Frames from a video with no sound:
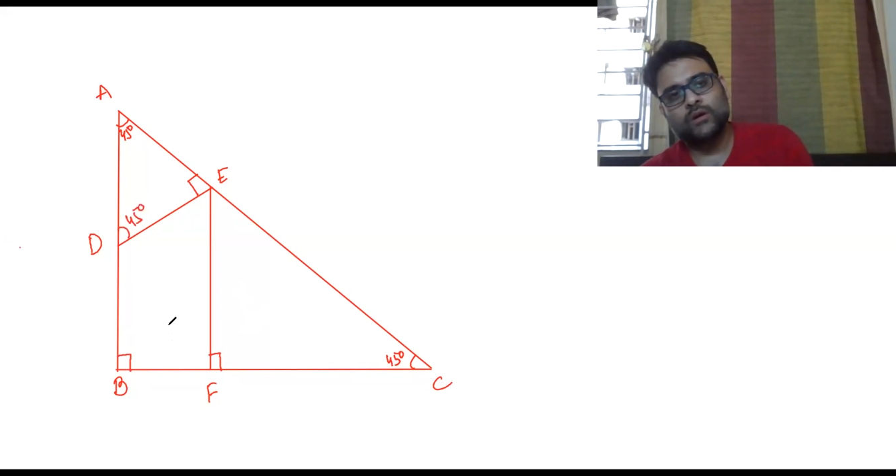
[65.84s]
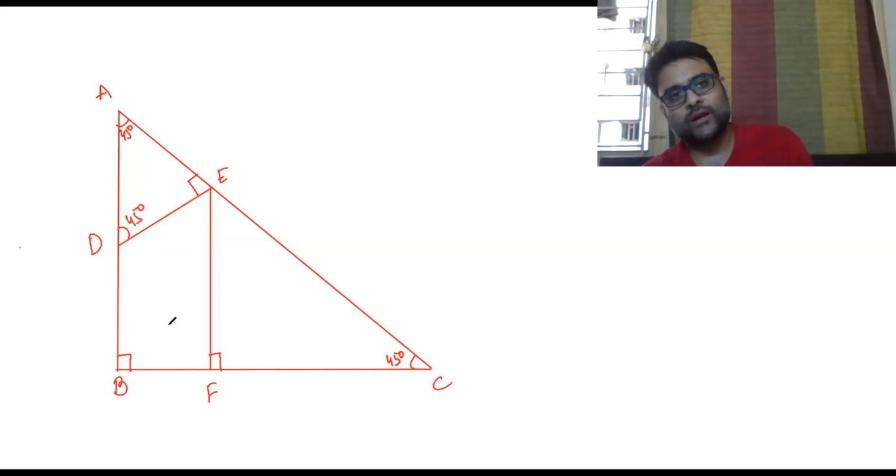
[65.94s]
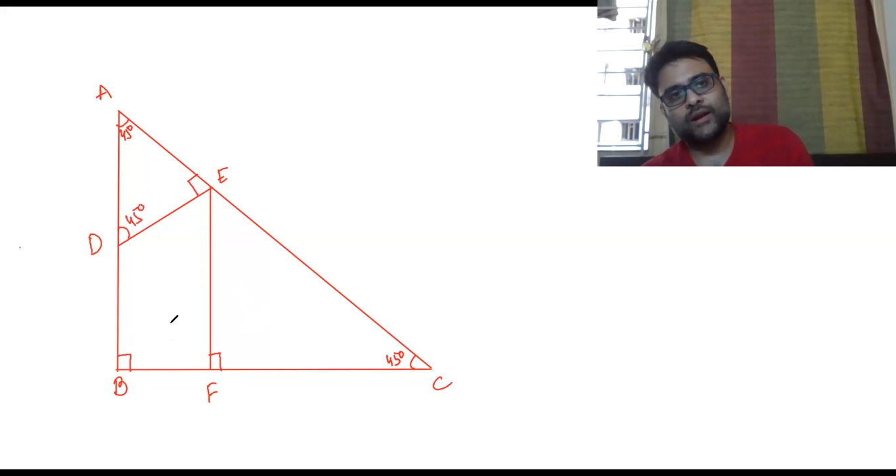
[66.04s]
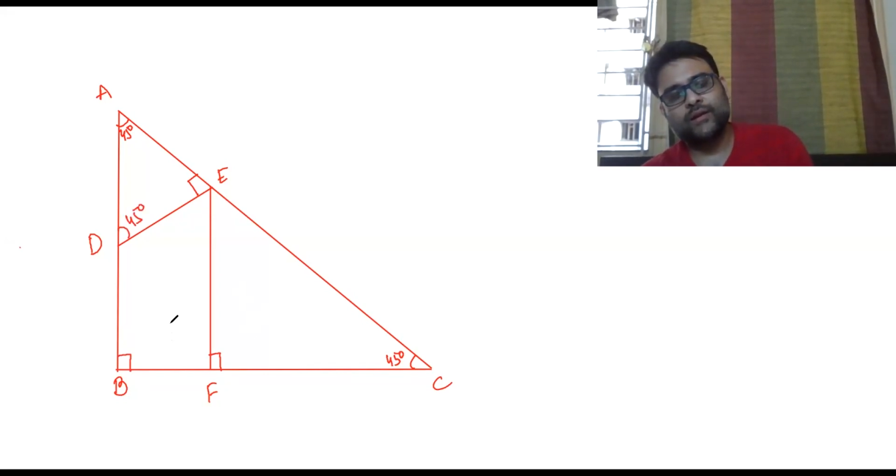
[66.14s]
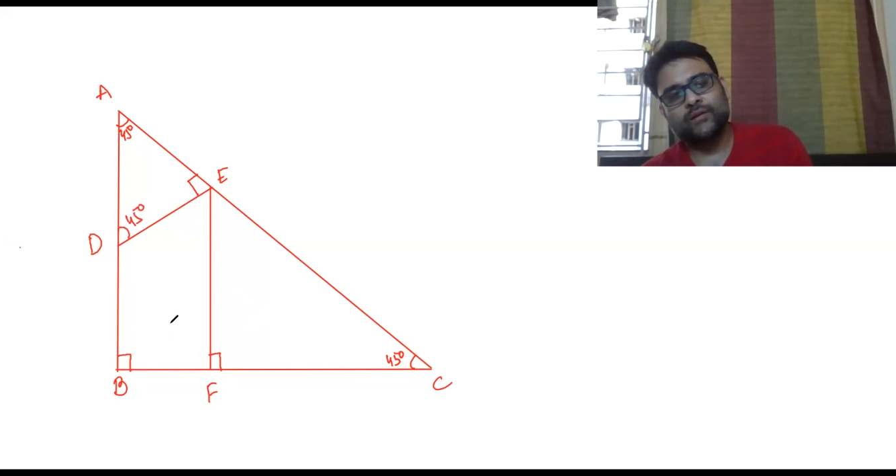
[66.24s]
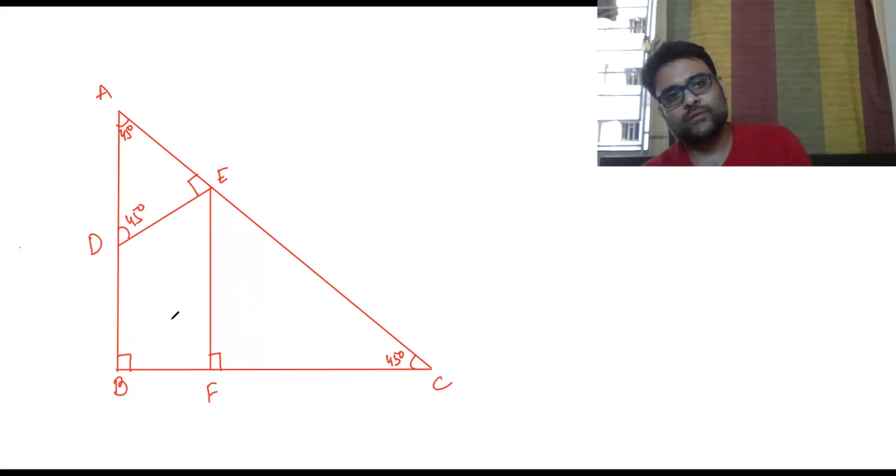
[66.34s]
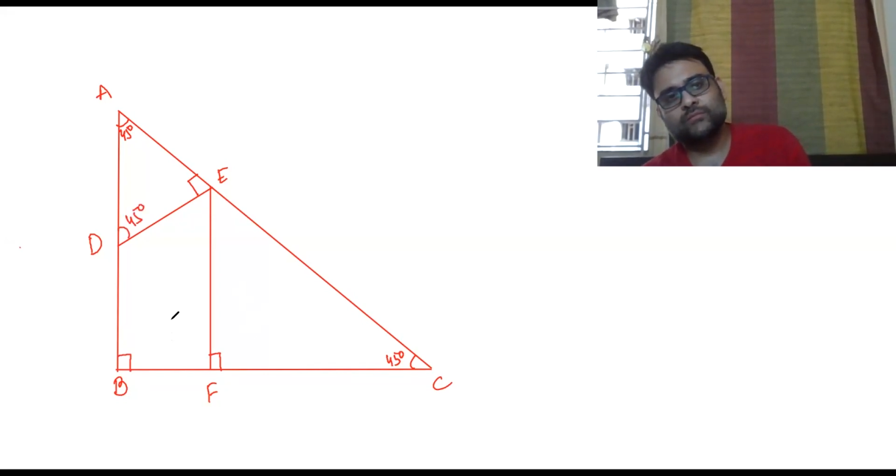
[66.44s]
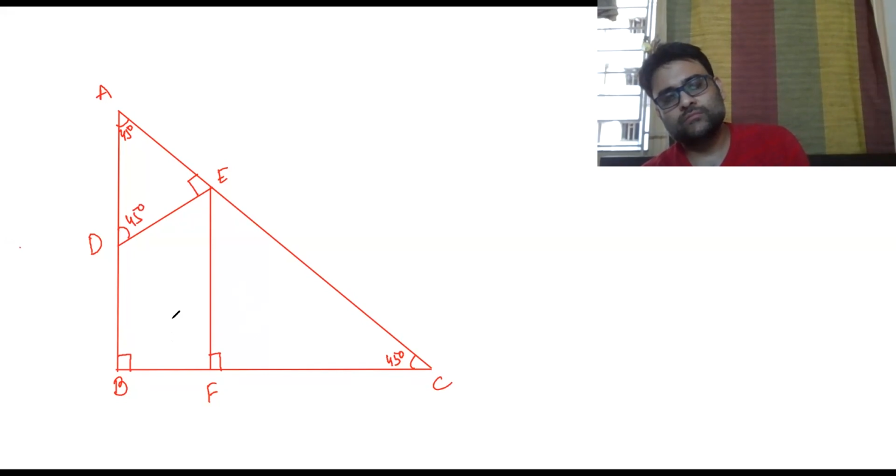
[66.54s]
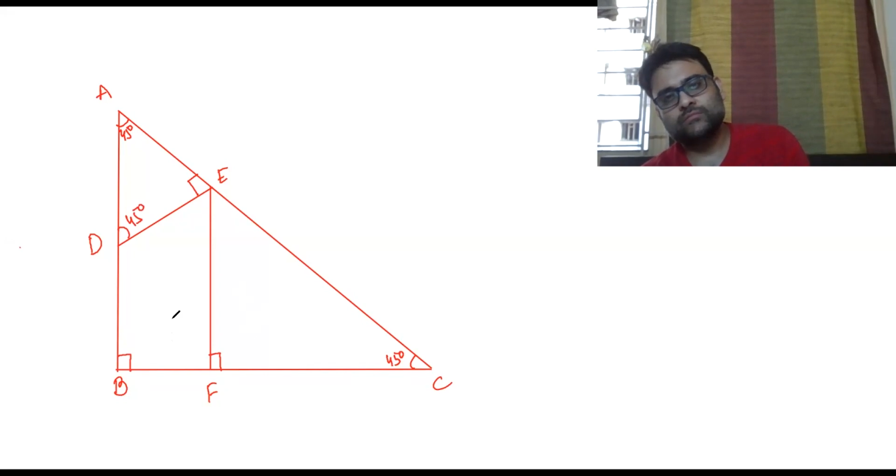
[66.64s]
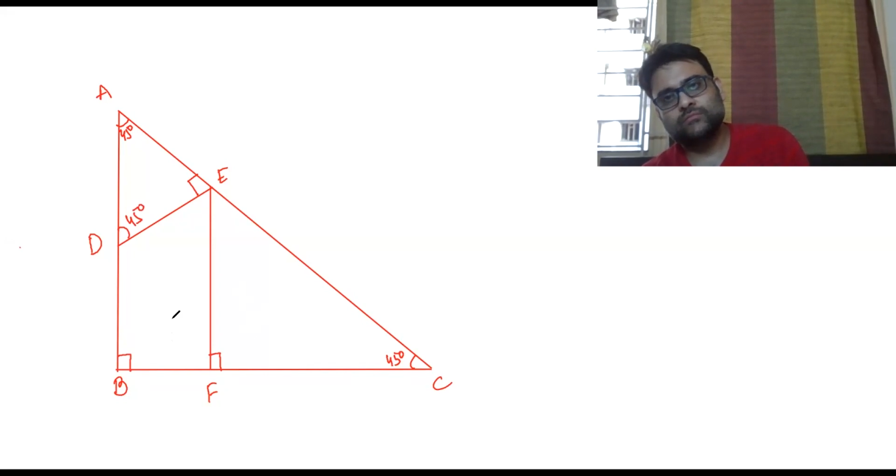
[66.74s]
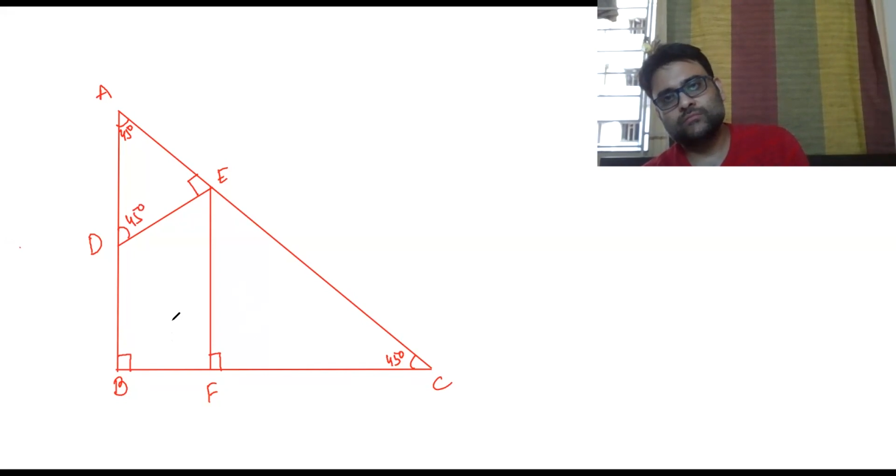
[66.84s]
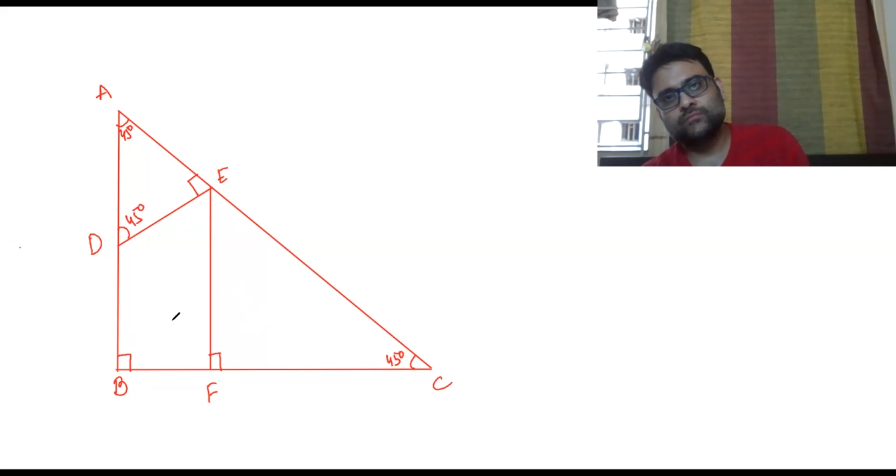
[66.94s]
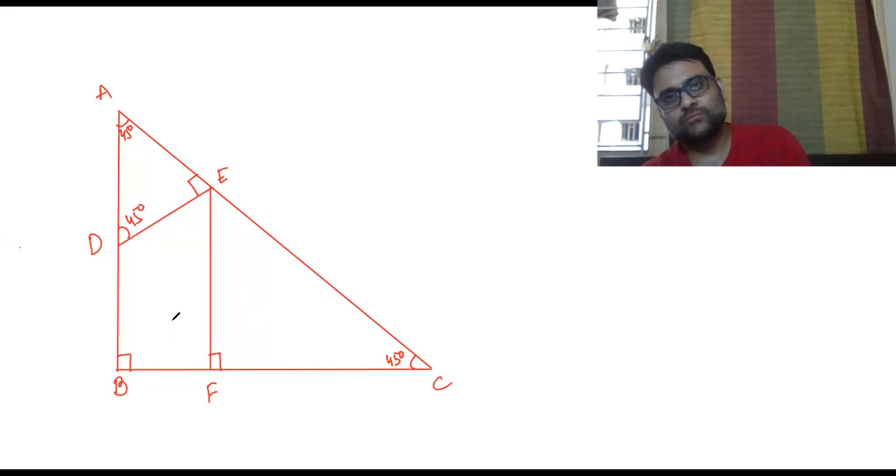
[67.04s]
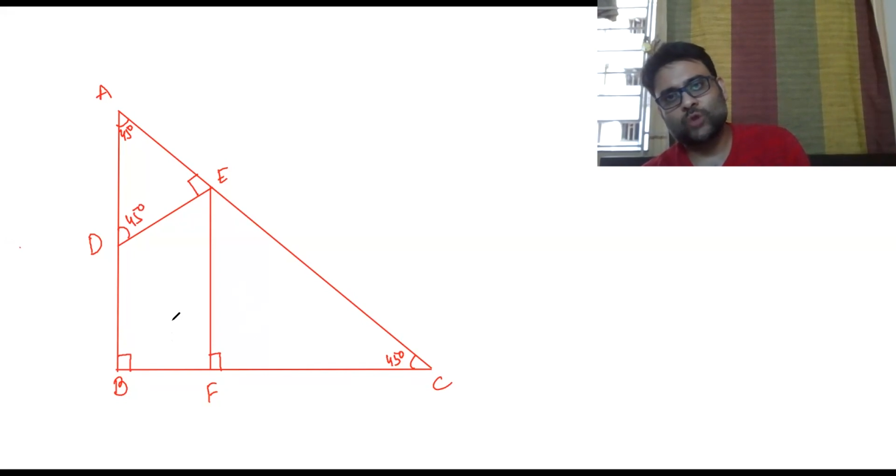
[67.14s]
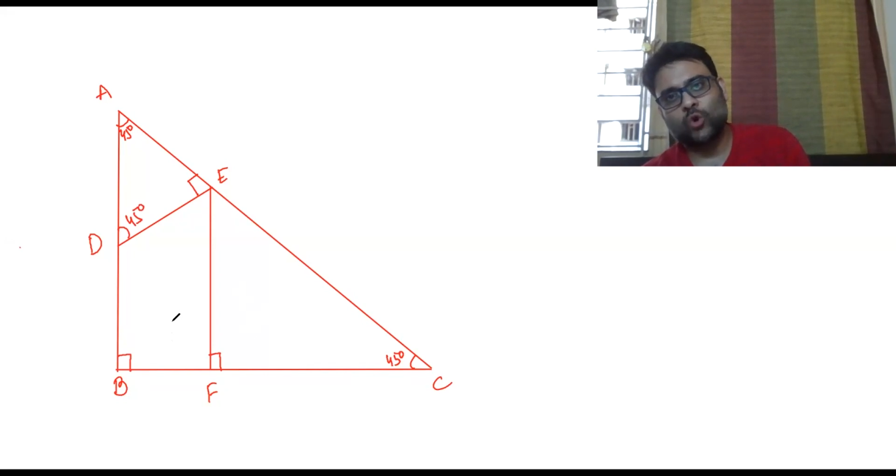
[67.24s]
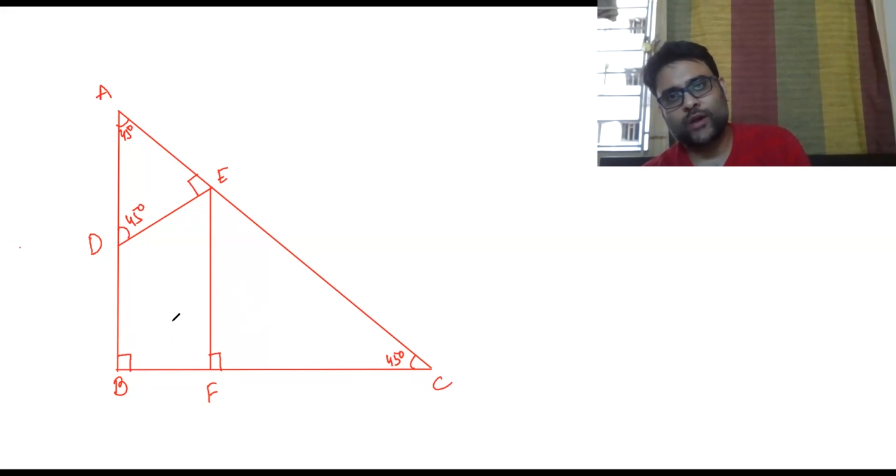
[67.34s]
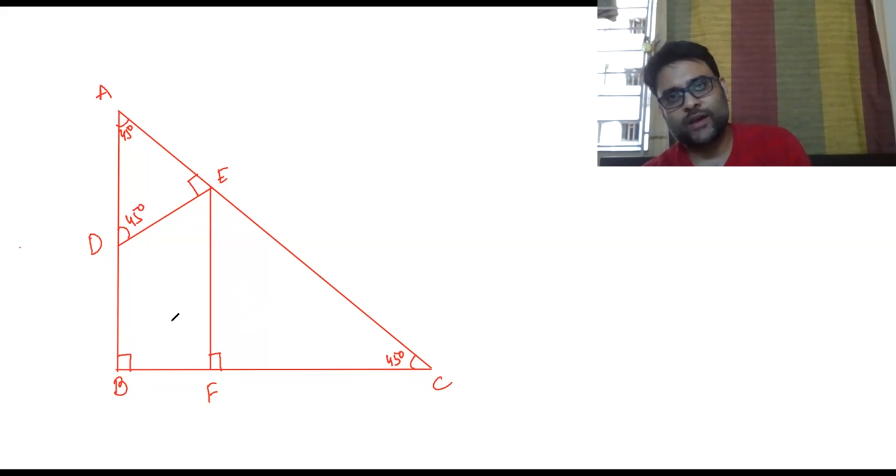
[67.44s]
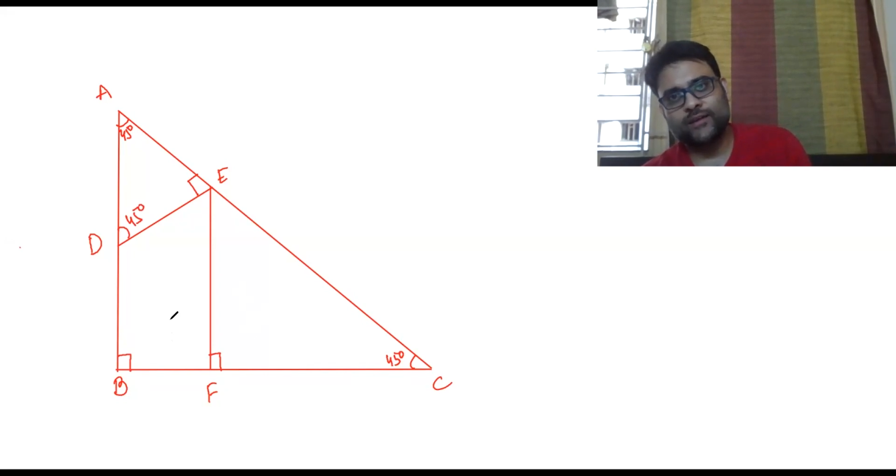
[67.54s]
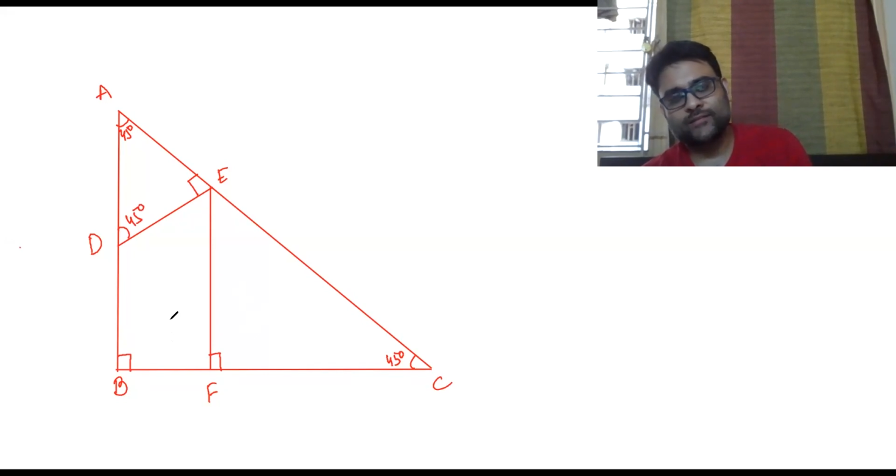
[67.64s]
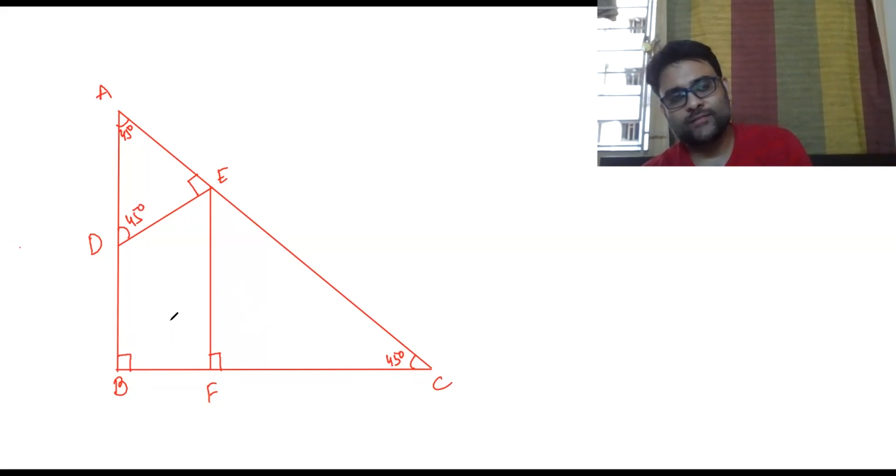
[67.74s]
Right? Okay.